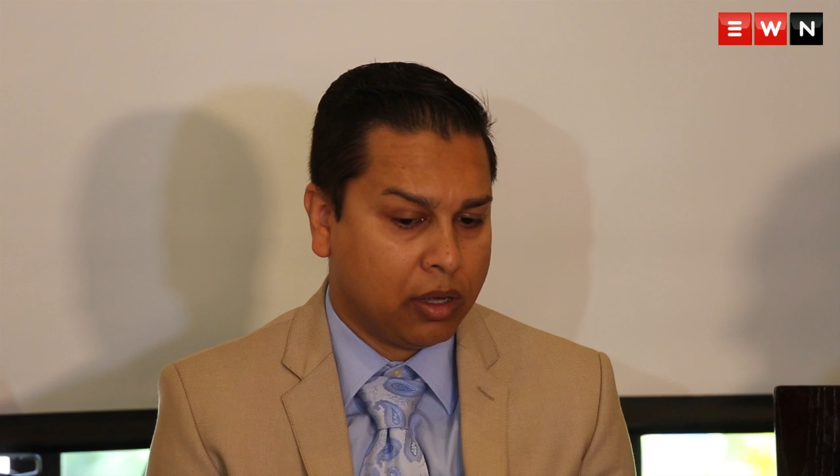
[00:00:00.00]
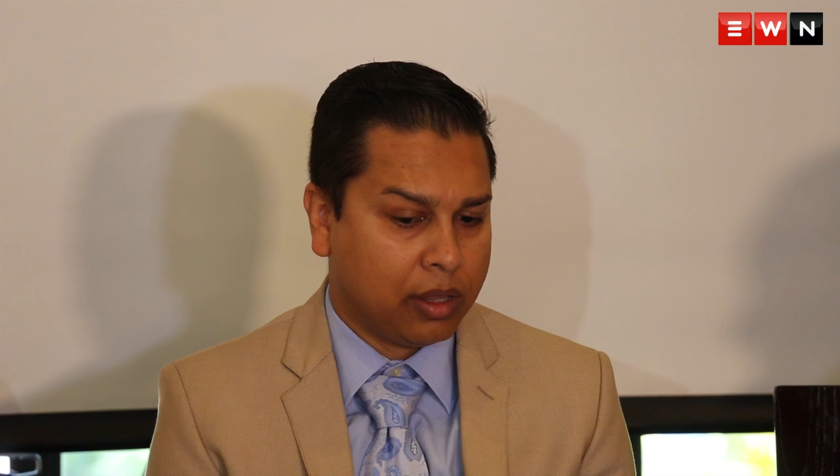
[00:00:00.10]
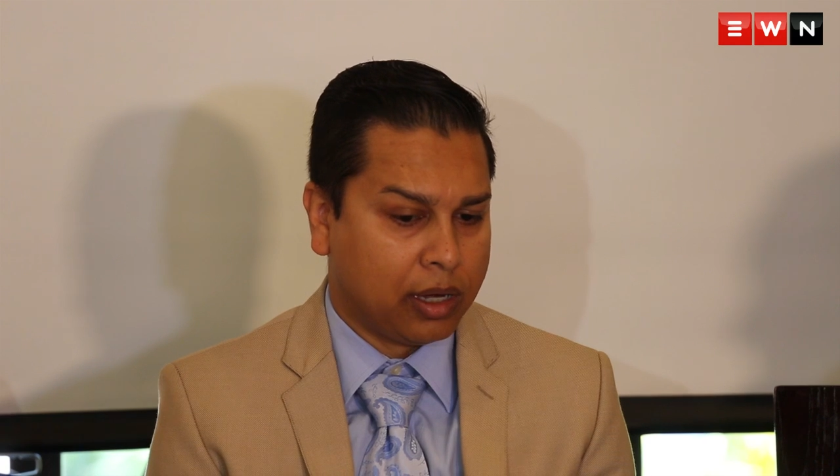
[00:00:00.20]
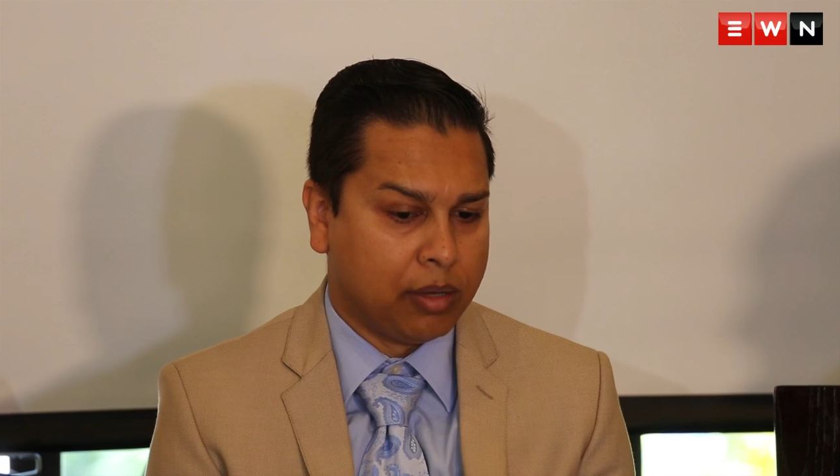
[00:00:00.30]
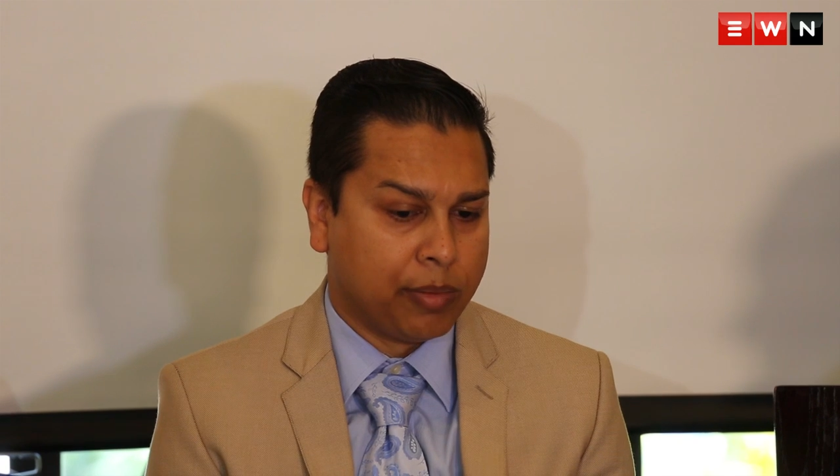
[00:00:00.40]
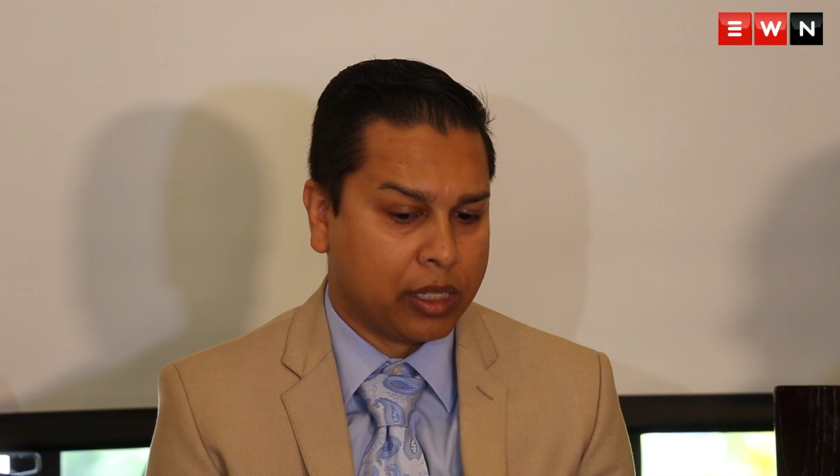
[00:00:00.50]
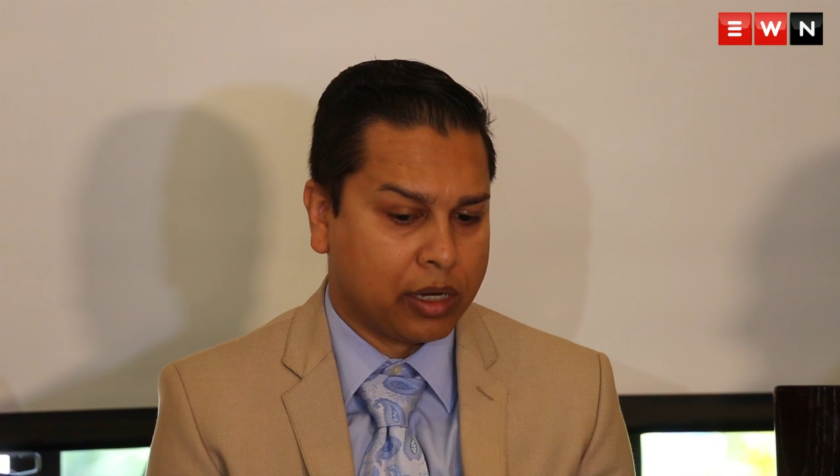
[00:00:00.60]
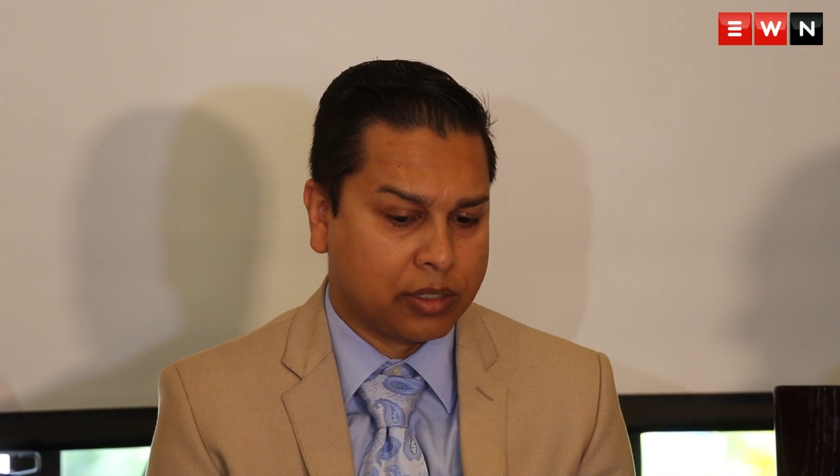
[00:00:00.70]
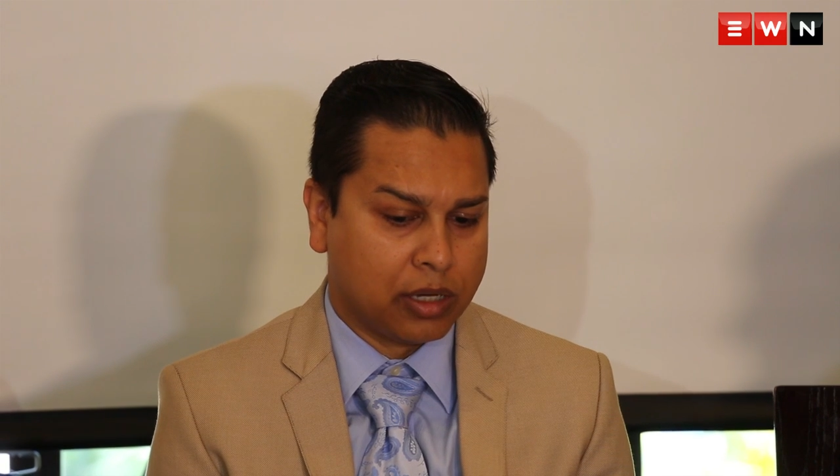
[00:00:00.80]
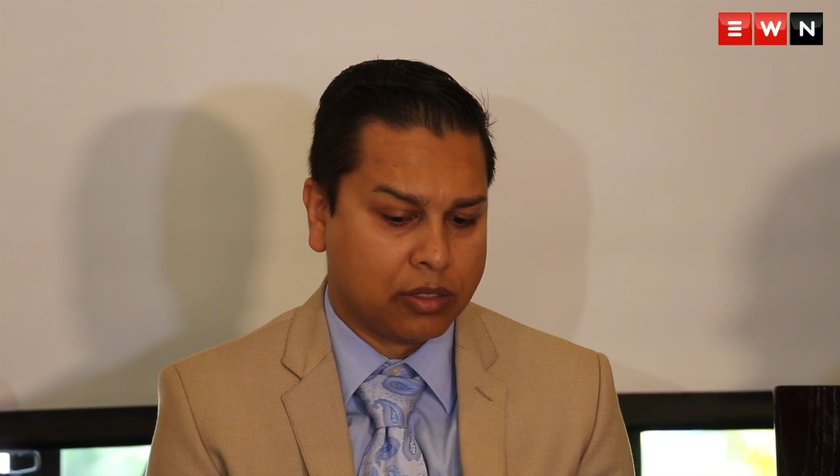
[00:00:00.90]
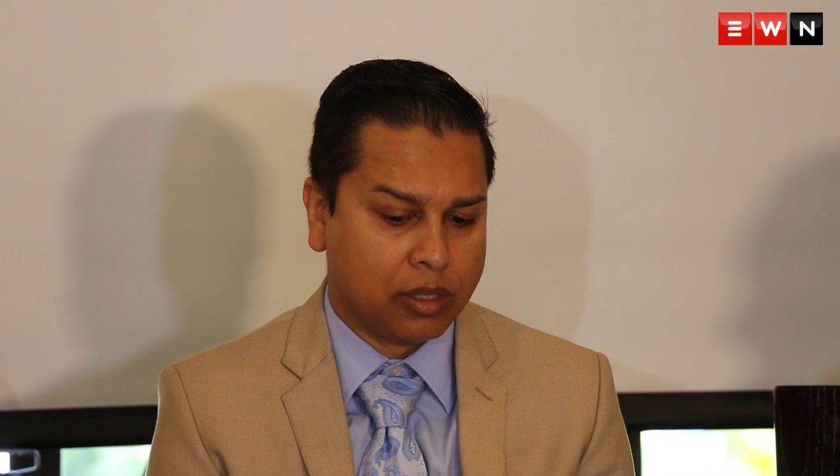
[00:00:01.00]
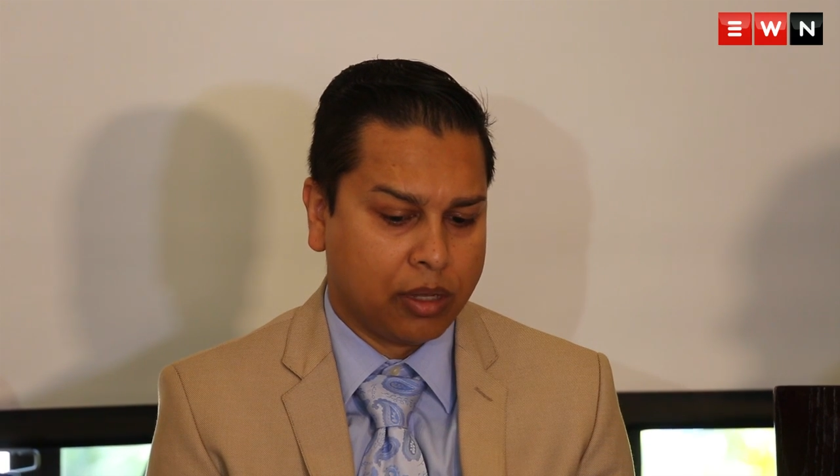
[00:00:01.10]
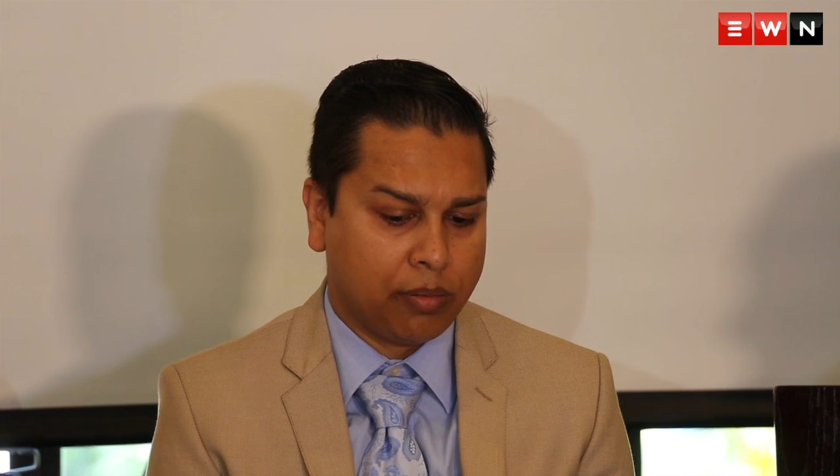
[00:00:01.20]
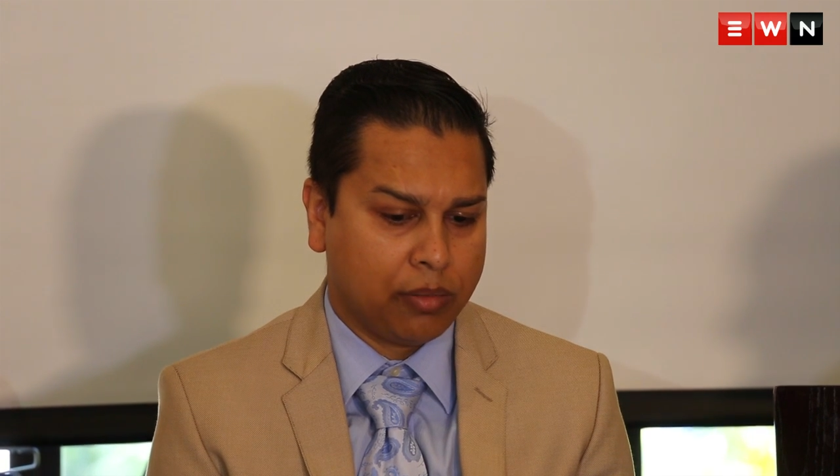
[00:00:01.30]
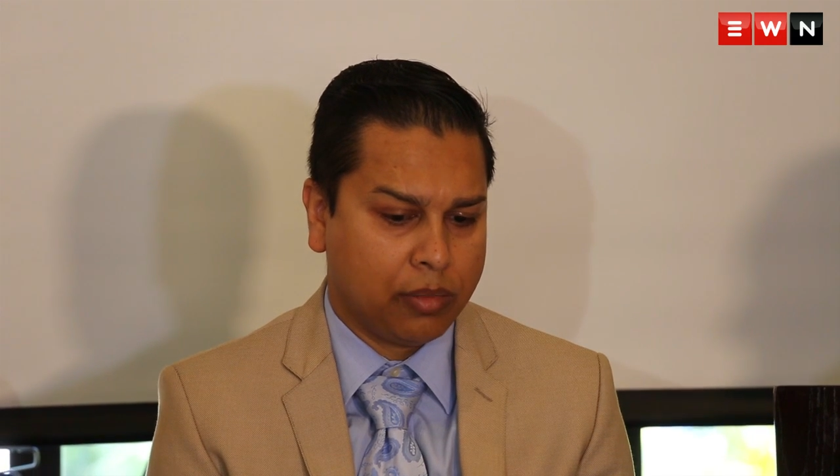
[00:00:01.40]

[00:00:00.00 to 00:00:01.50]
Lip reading: that email that I sent to them.